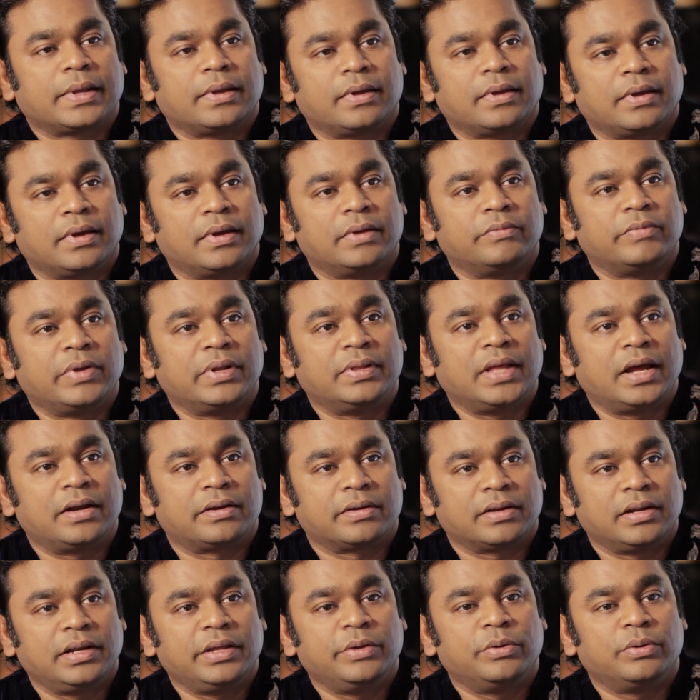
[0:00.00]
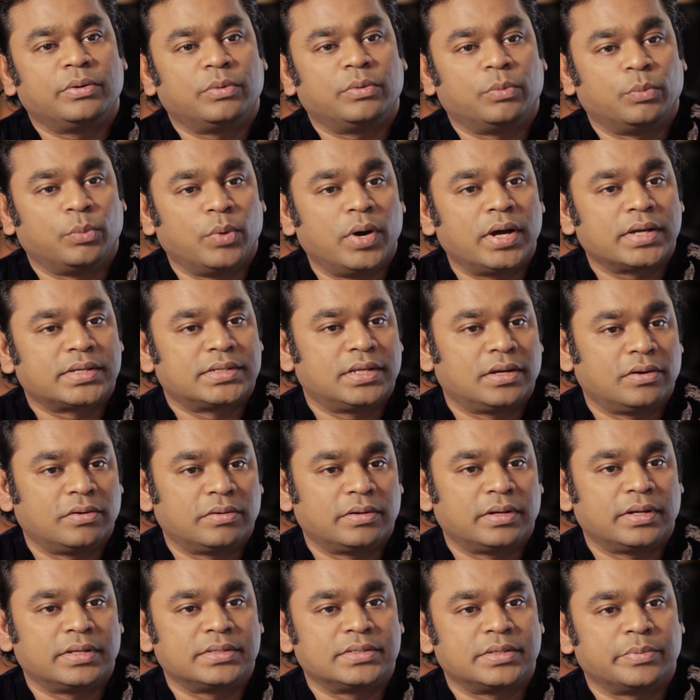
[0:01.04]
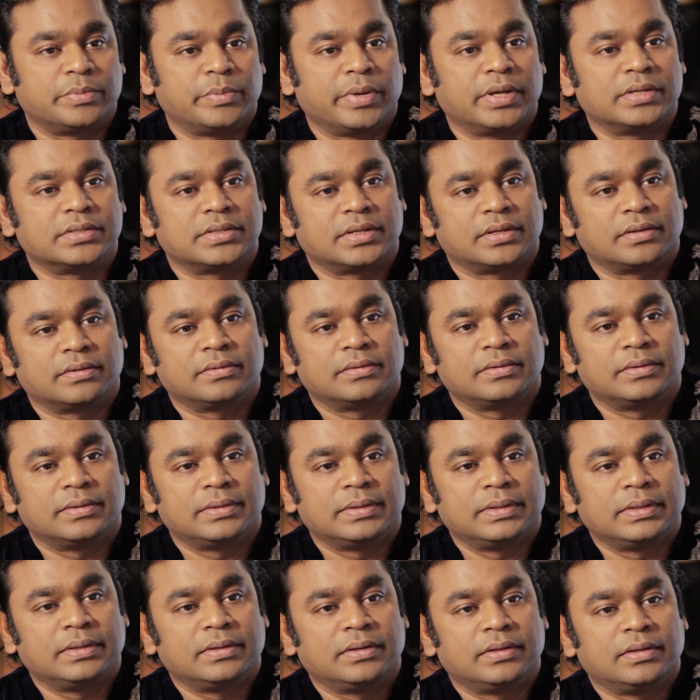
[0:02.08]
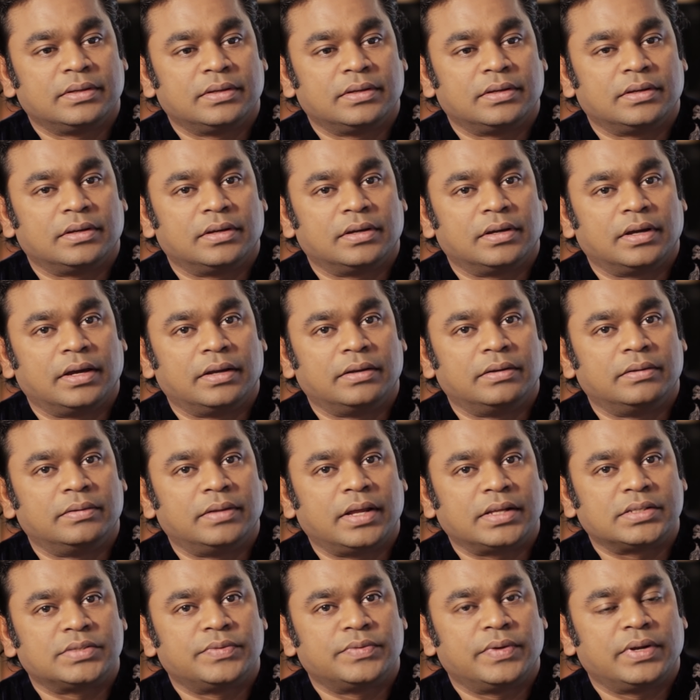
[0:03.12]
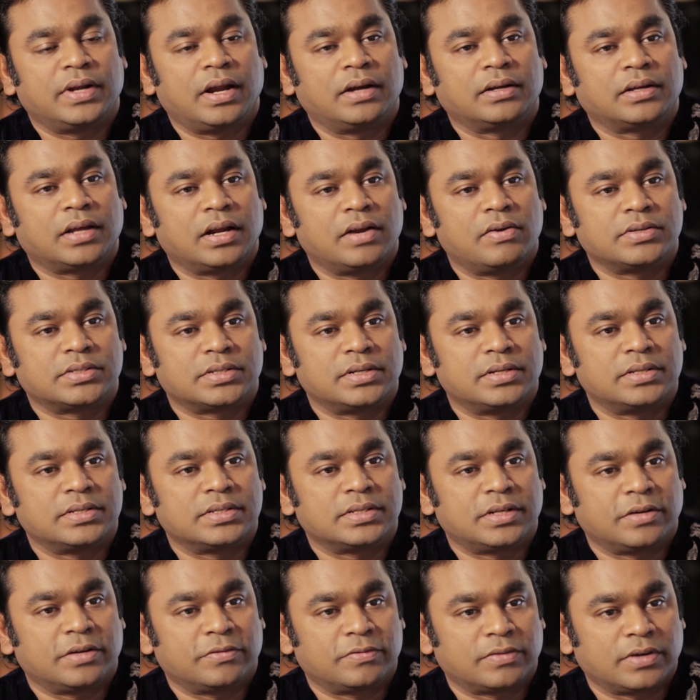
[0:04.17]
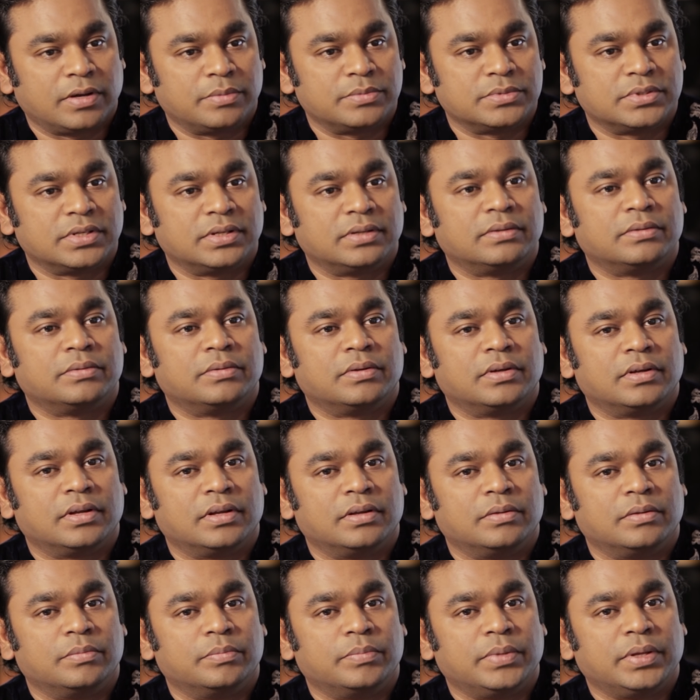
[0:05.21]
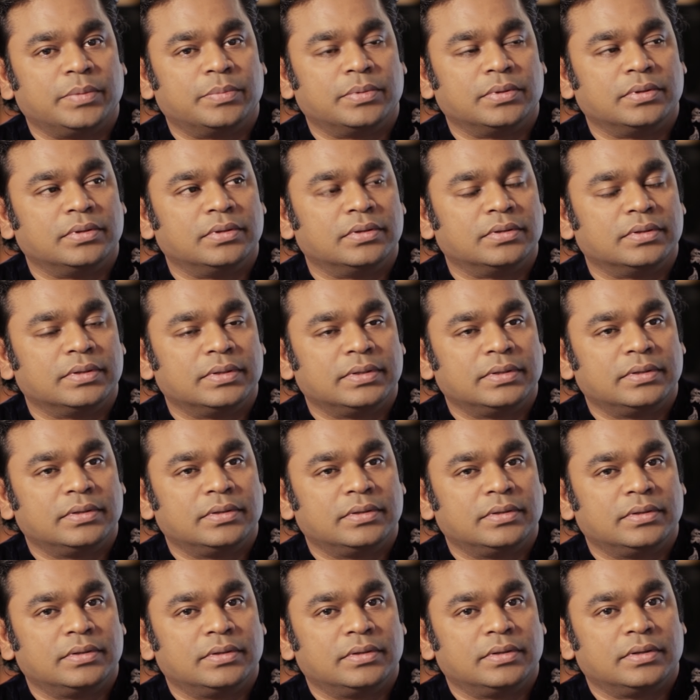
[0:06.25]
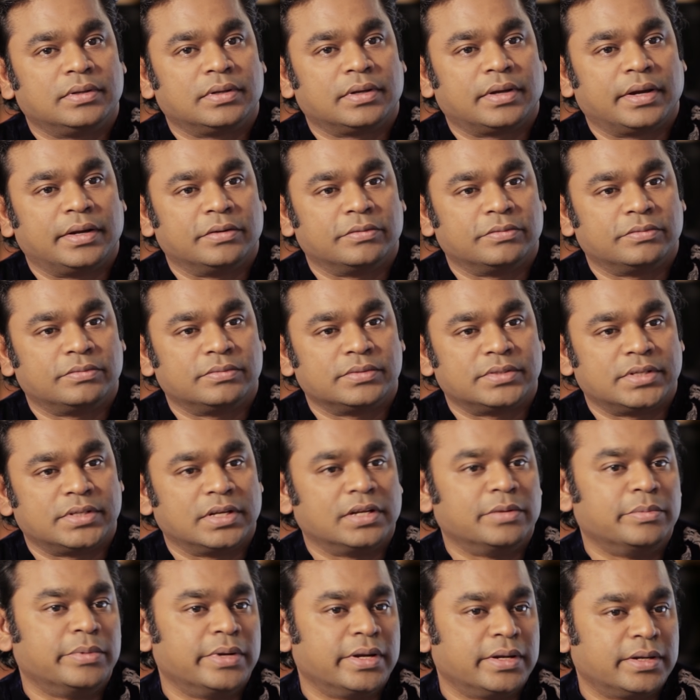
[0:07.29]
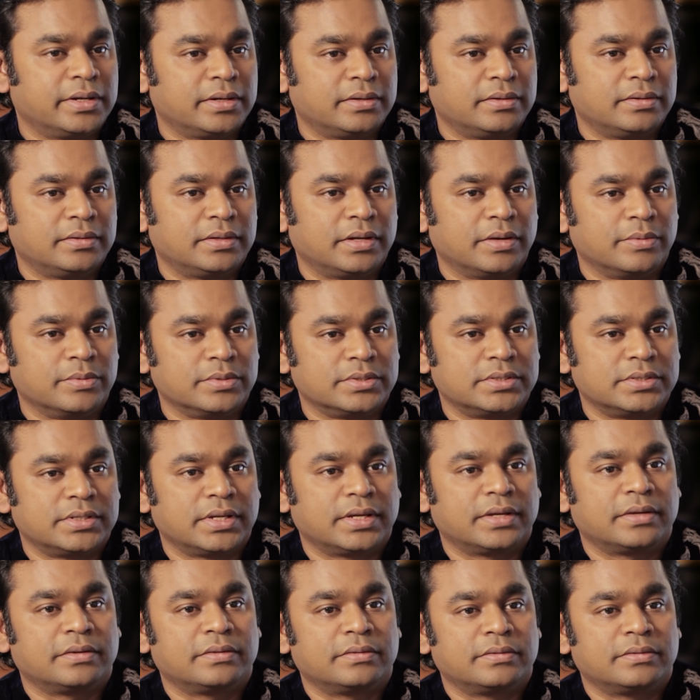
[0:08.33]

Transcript: And when that really works out, it's amazing. And that's when unconventional stuff comes in, and people kind of celebrate it, I would say.